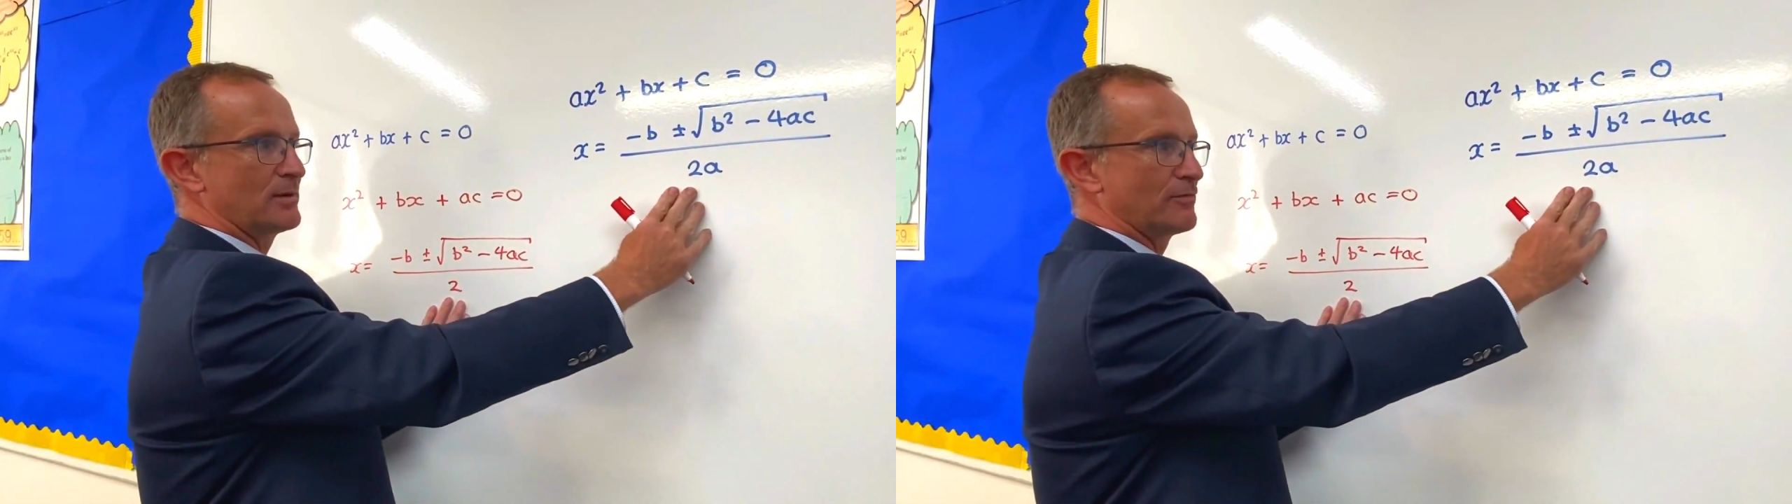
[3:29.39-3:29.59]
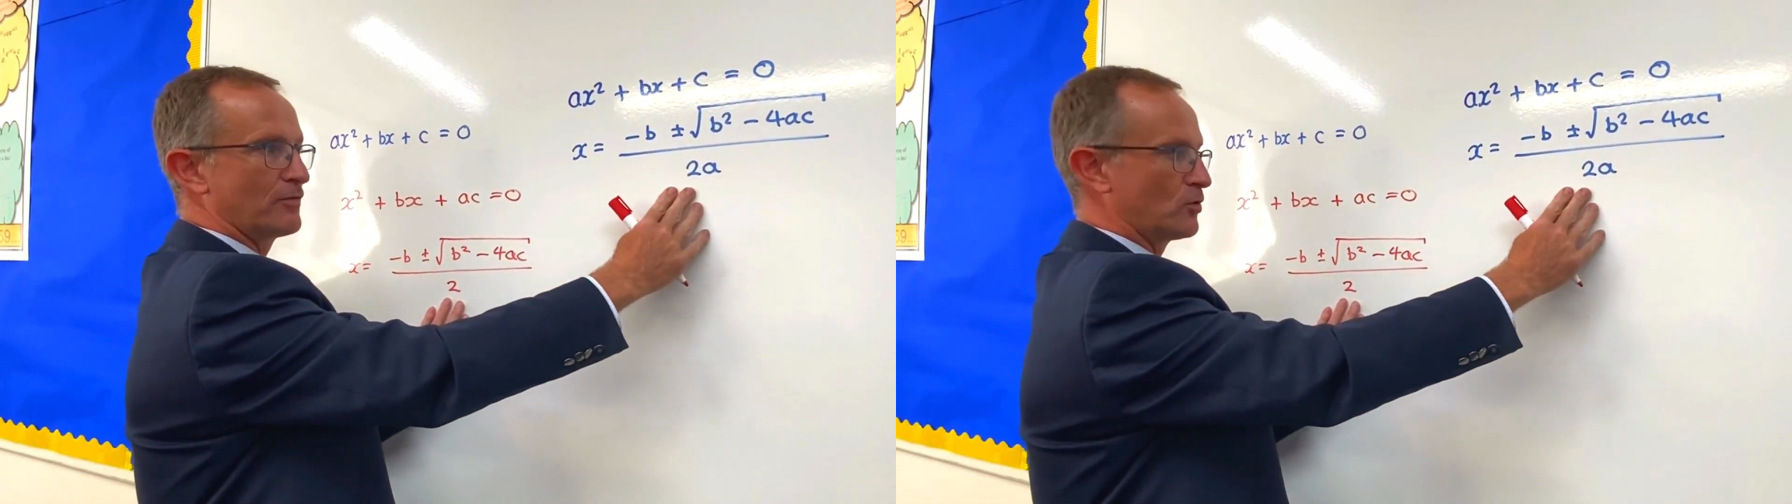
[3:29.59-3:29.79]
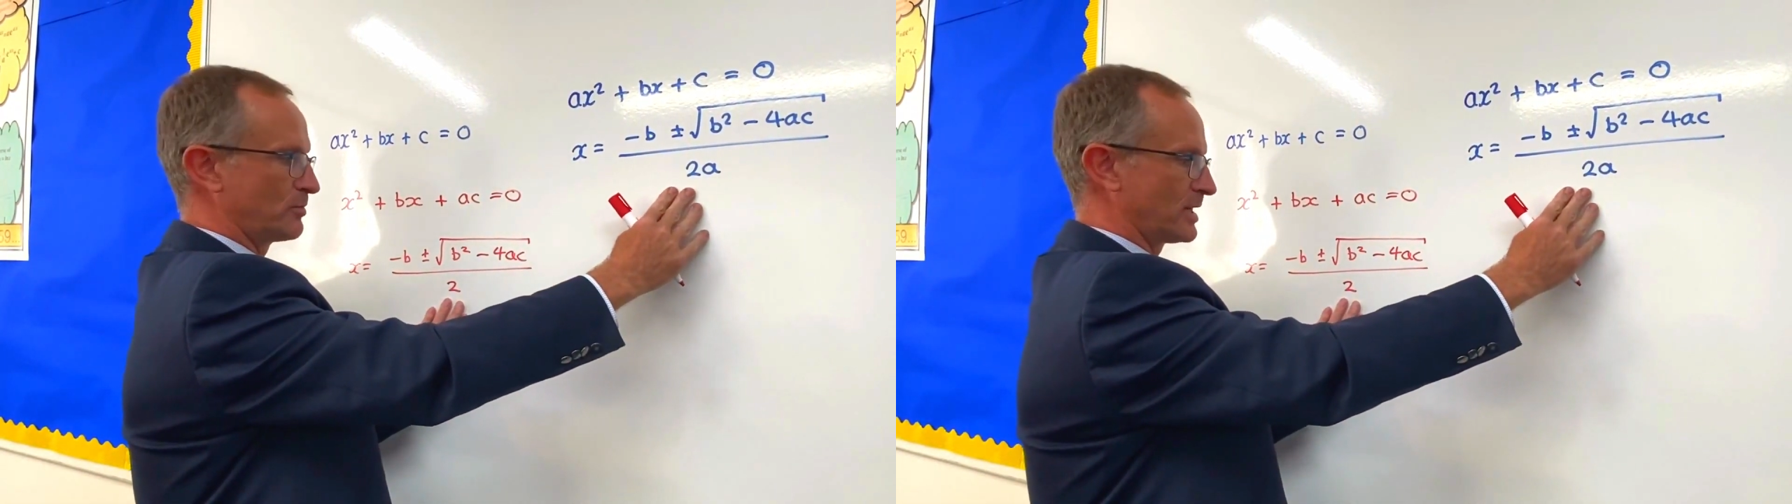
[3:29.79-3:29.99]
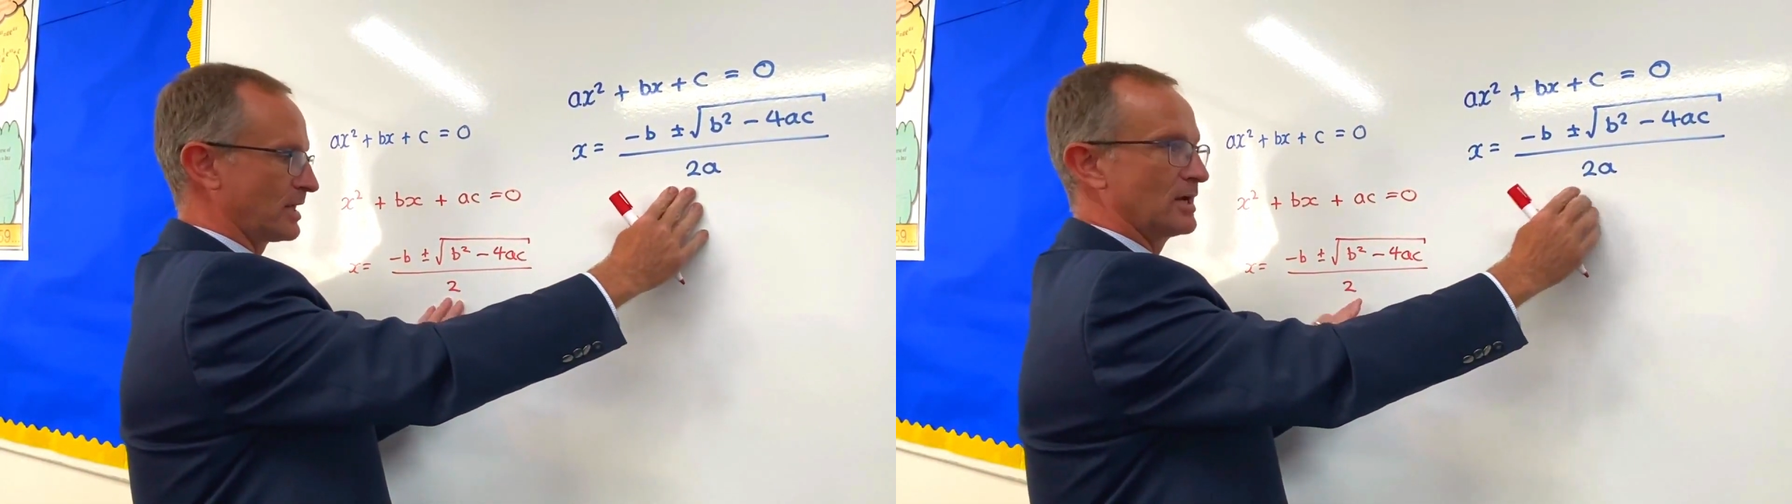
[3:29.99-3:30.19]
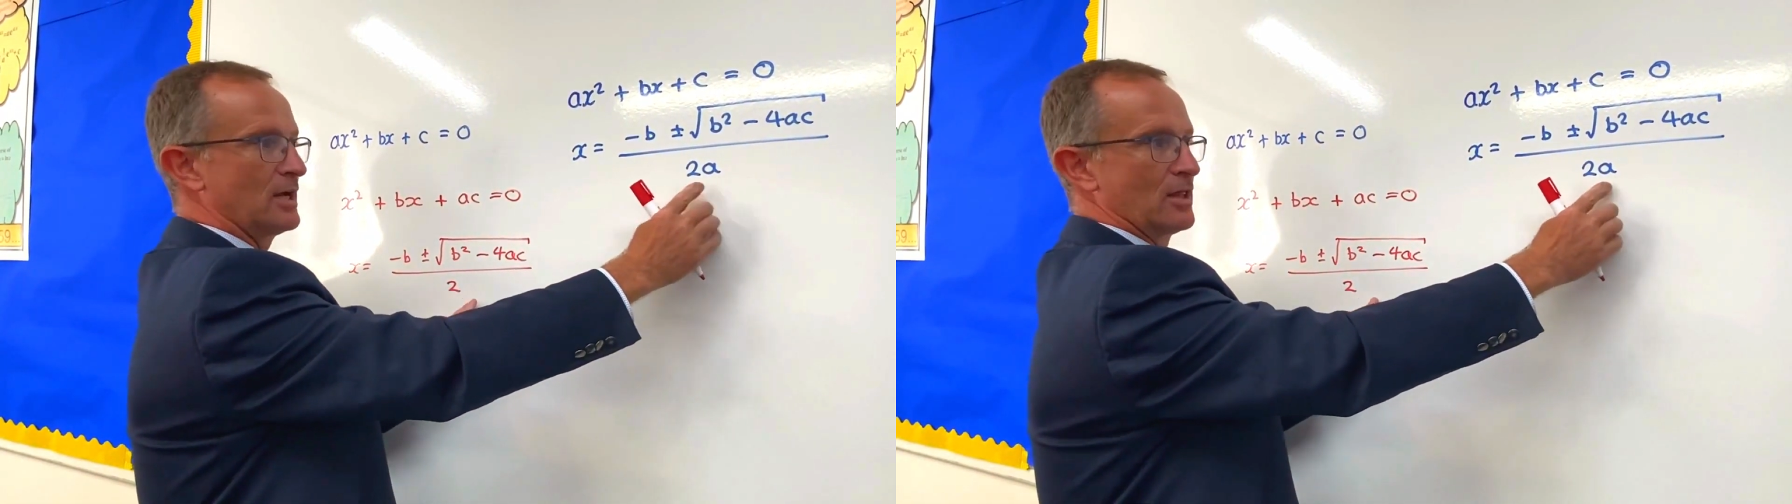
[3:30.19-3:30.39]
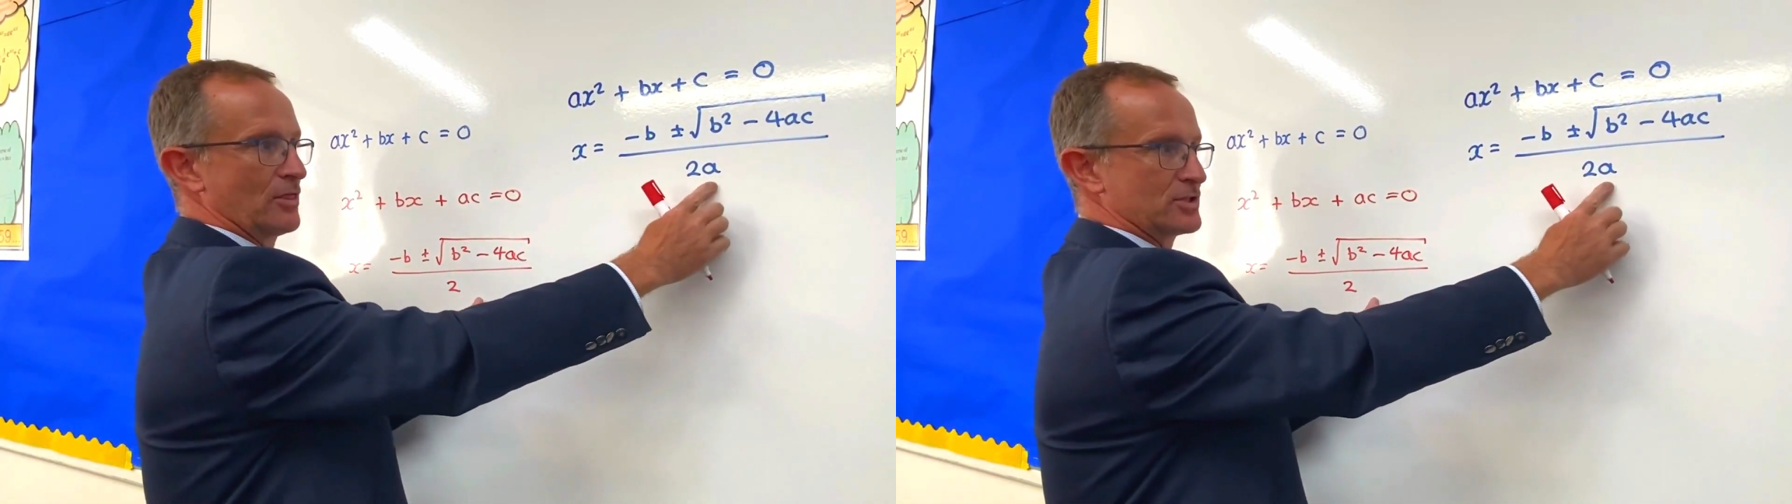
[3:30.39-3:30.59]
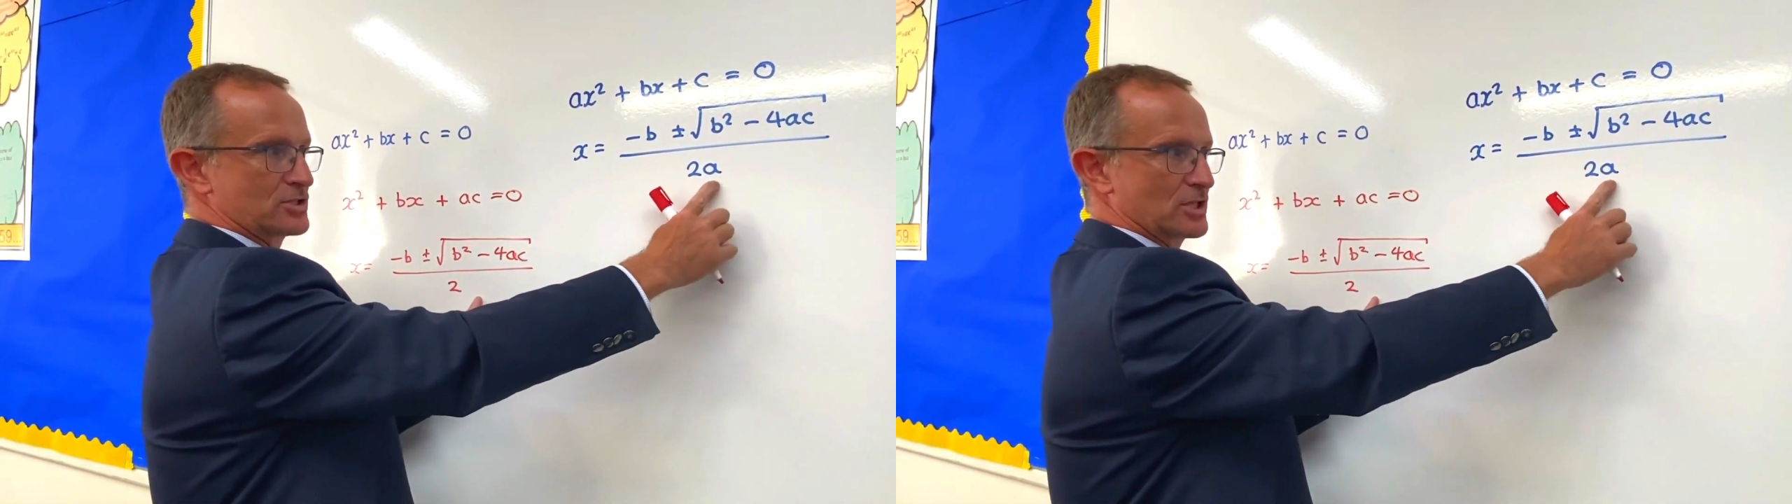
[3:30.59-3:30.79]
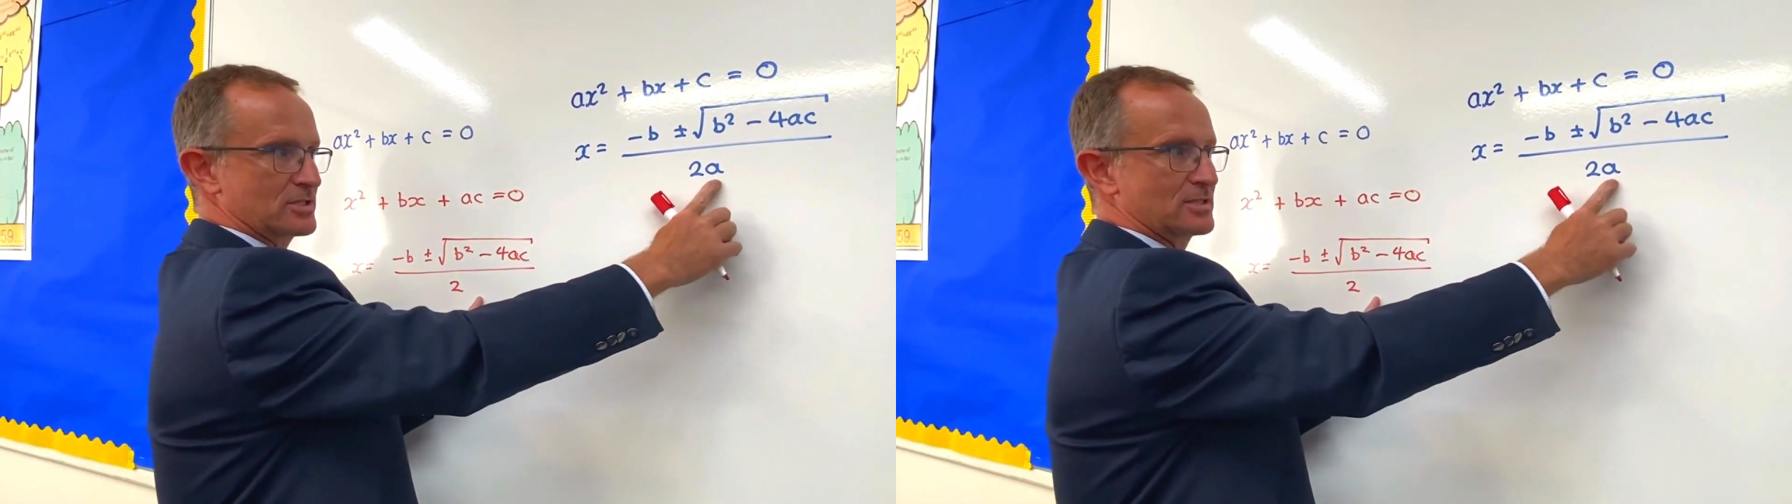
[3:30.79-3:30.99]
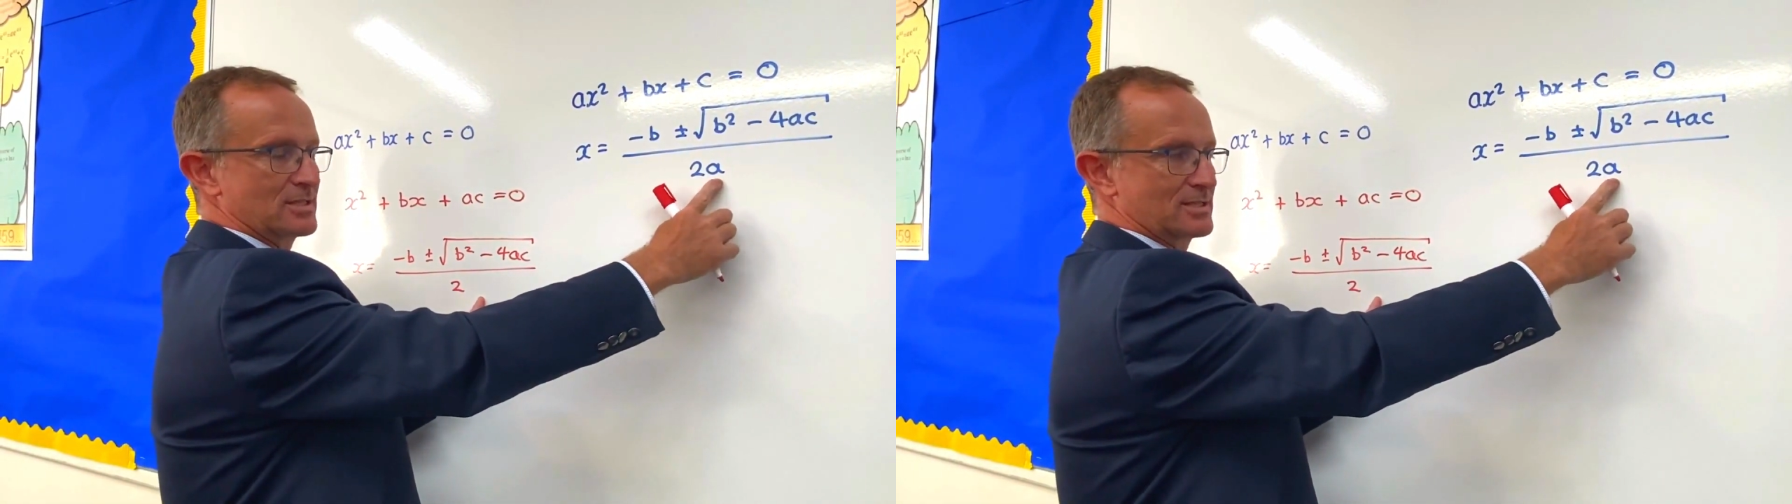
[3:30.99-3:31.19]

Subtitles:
formula that's just